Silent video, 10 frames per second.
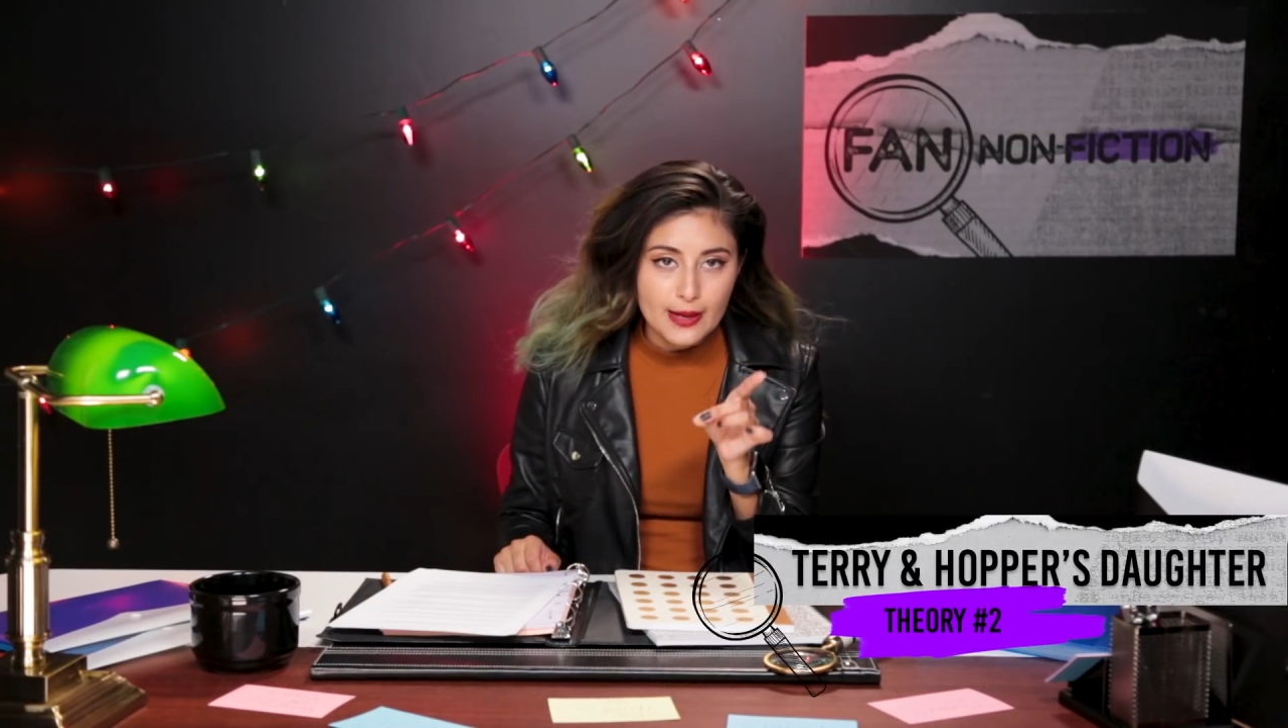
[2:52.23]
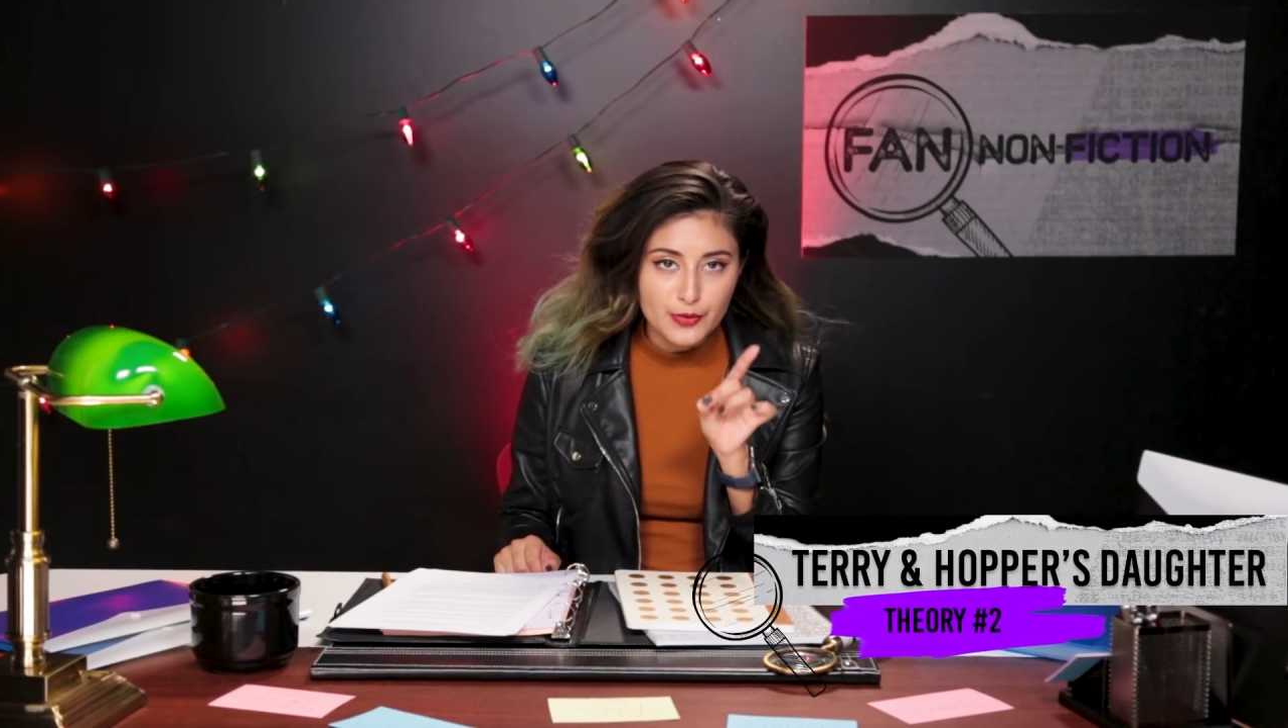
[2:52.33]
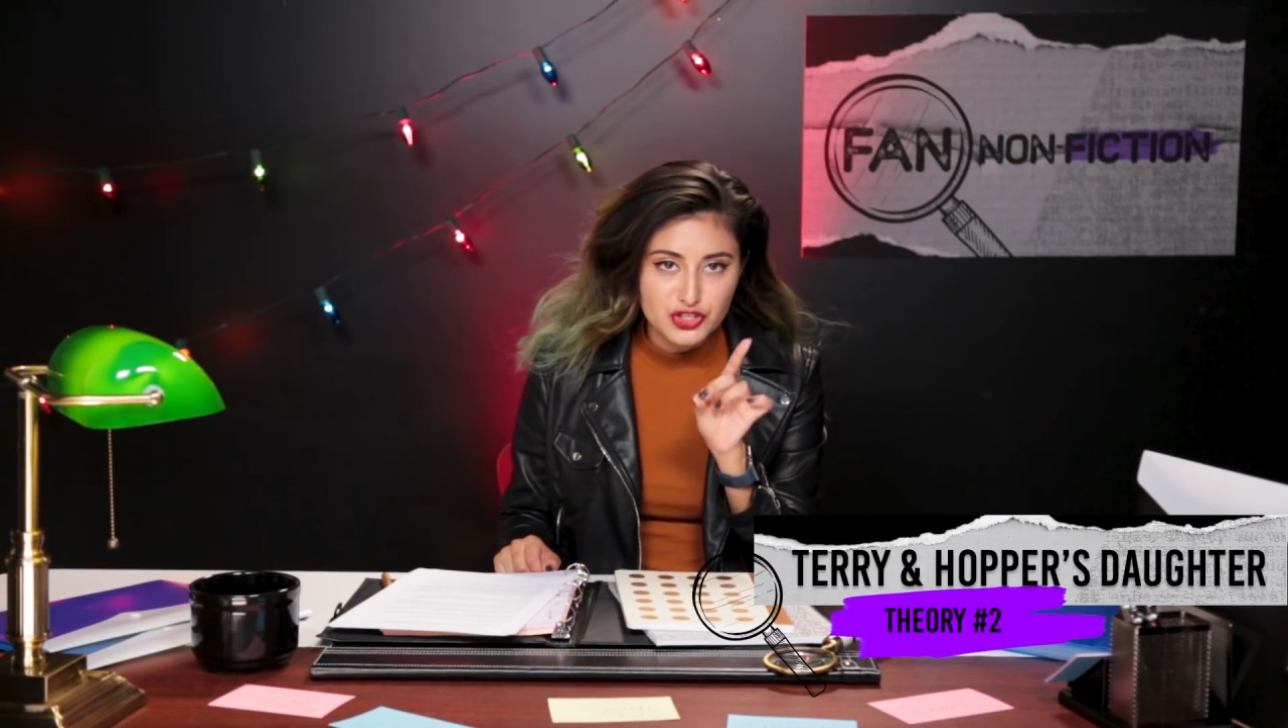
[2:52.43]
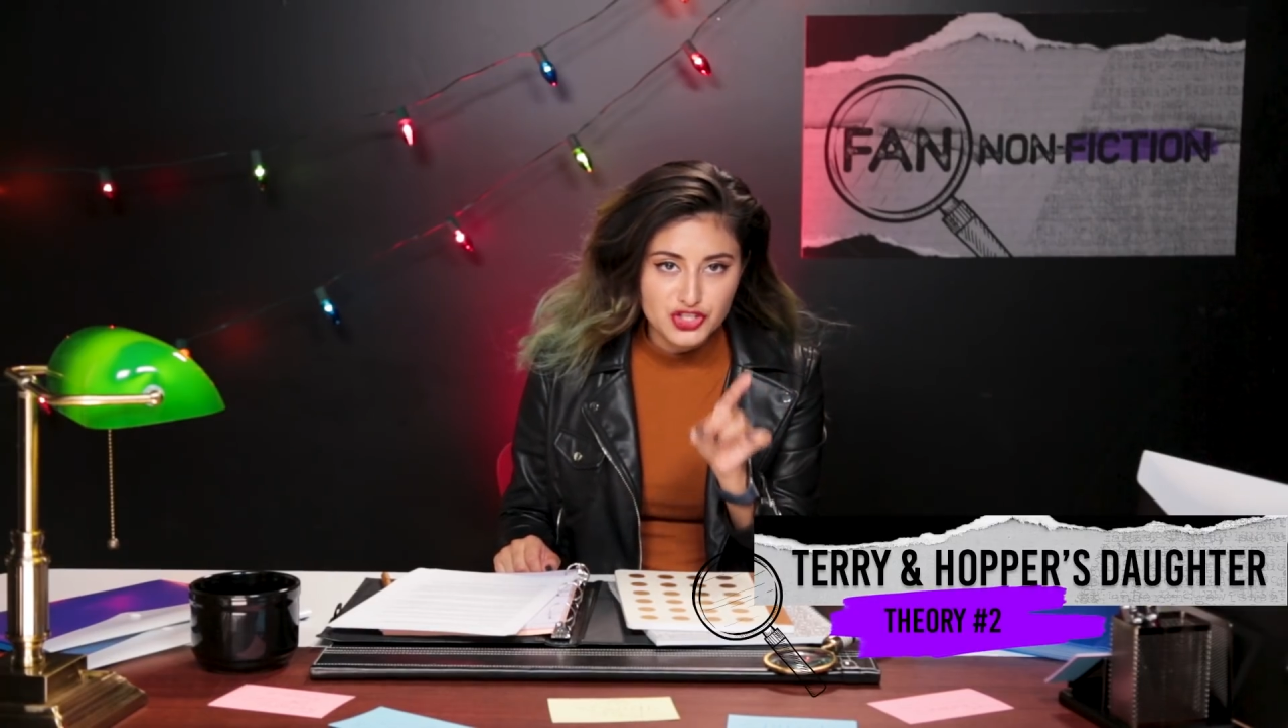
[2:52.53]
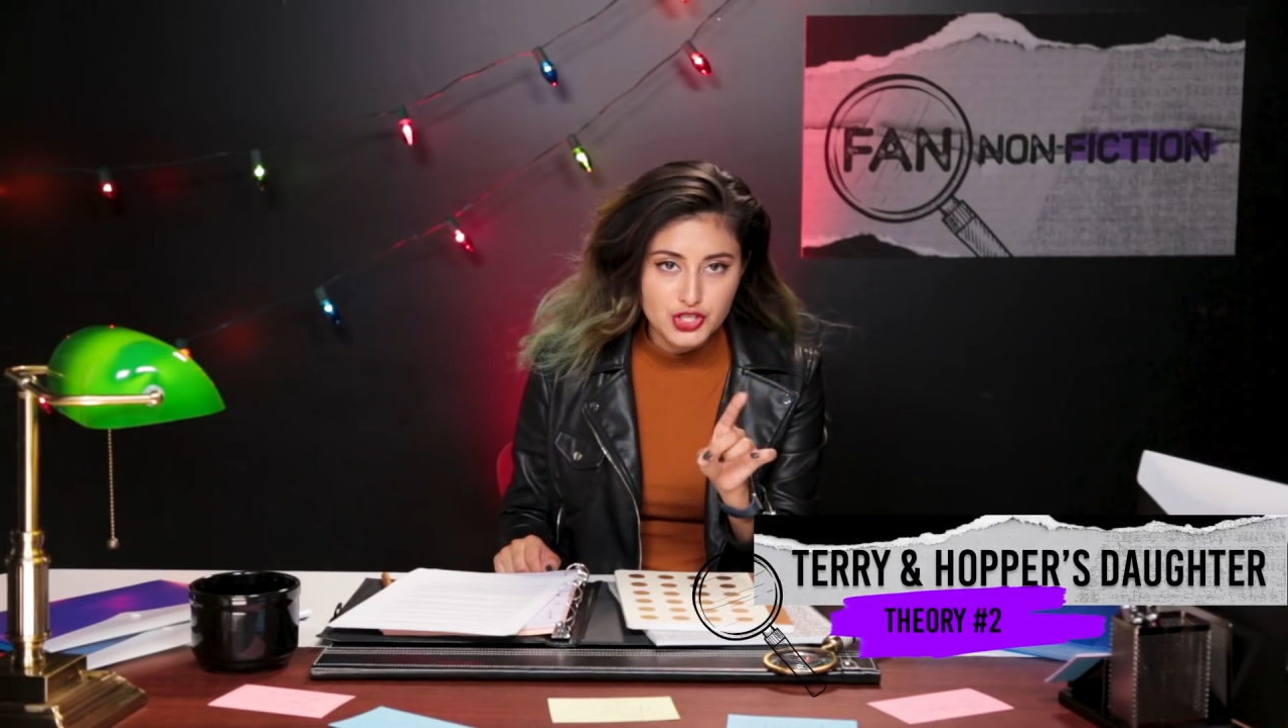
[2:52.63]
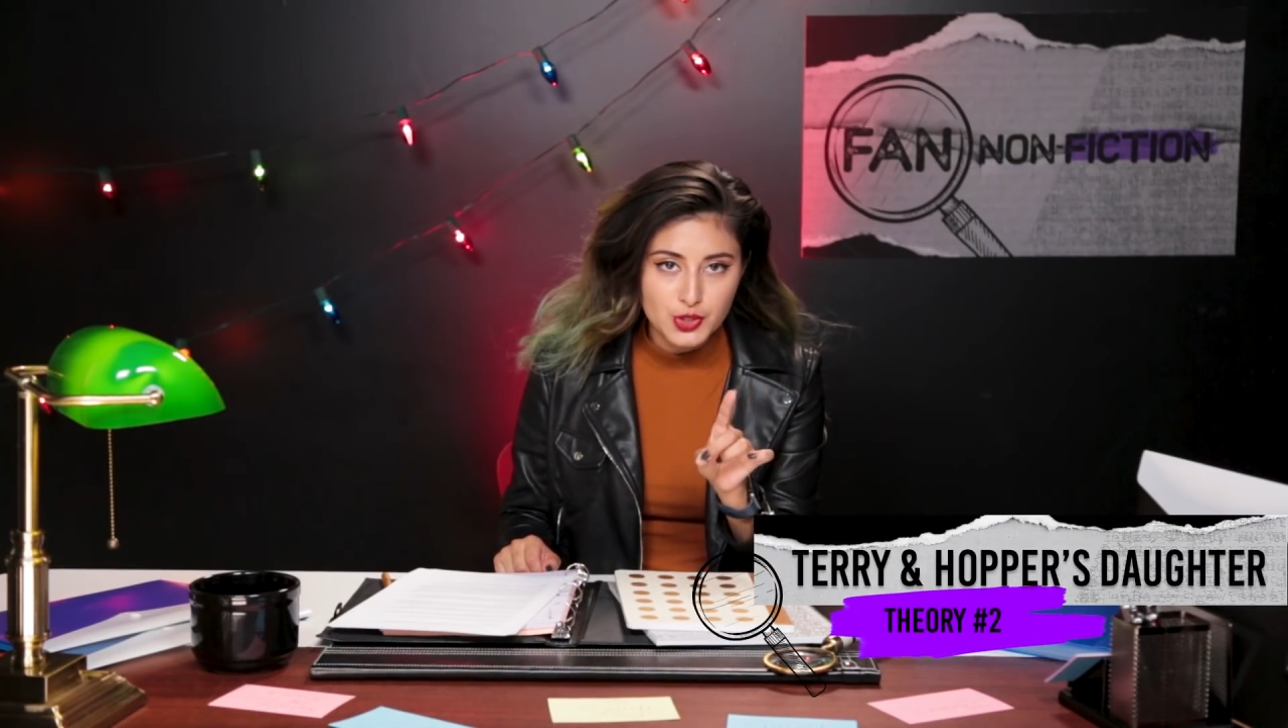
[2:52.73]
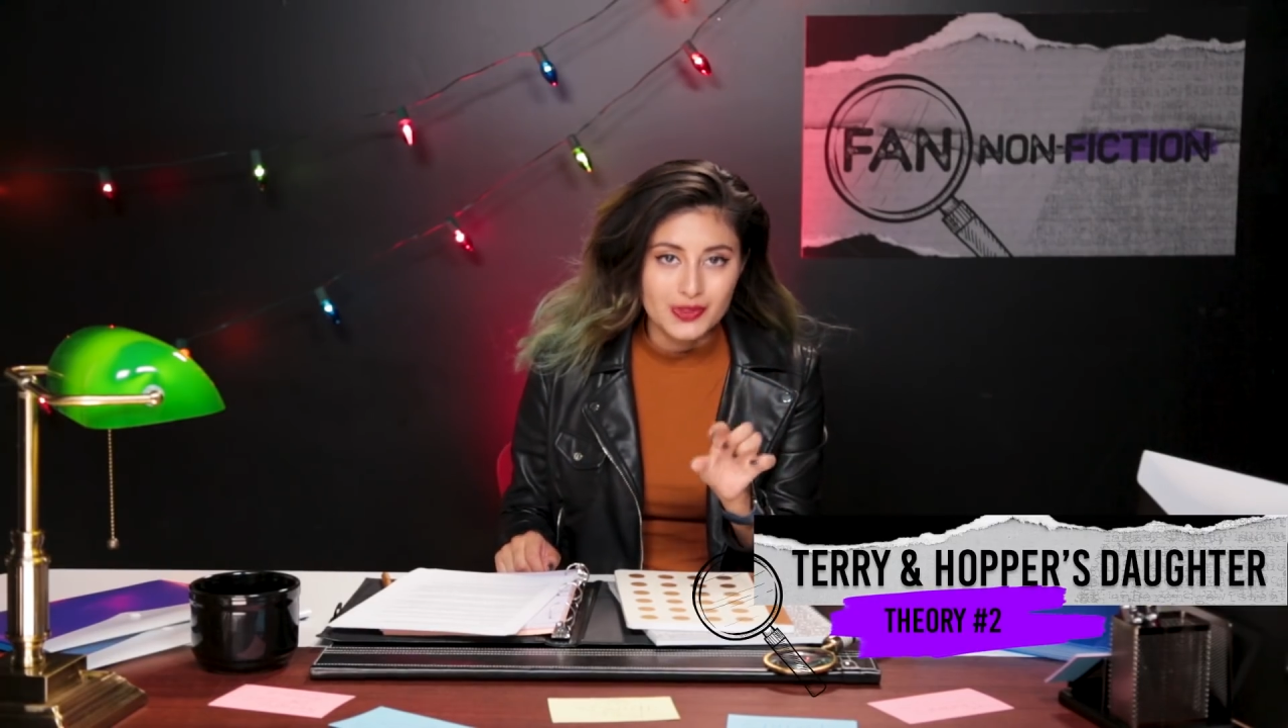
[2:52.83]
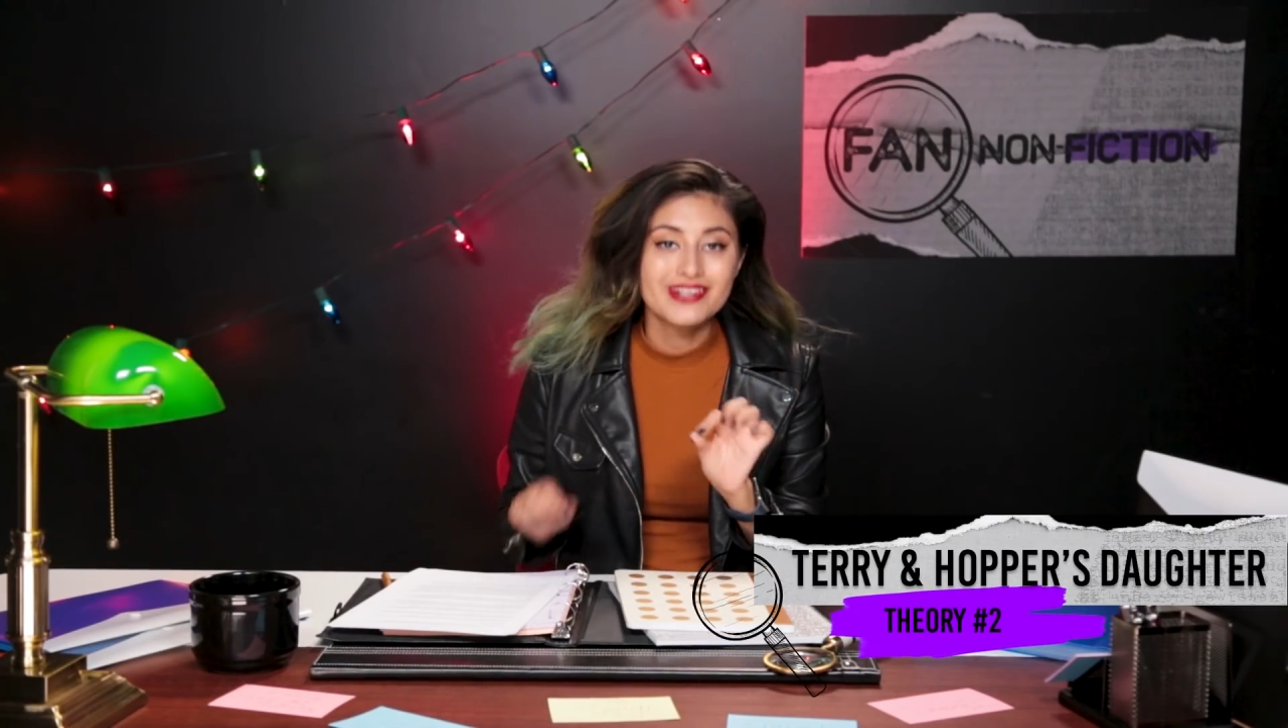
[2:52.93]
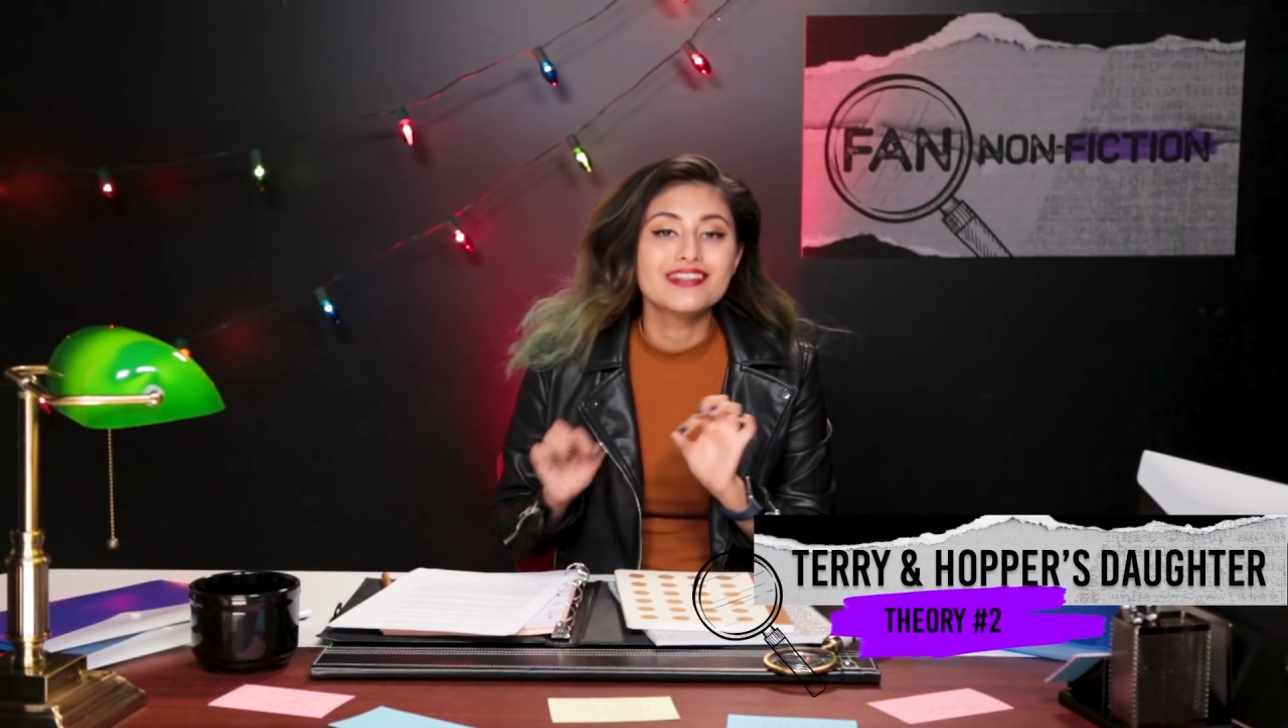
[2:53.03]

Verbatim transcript: number two.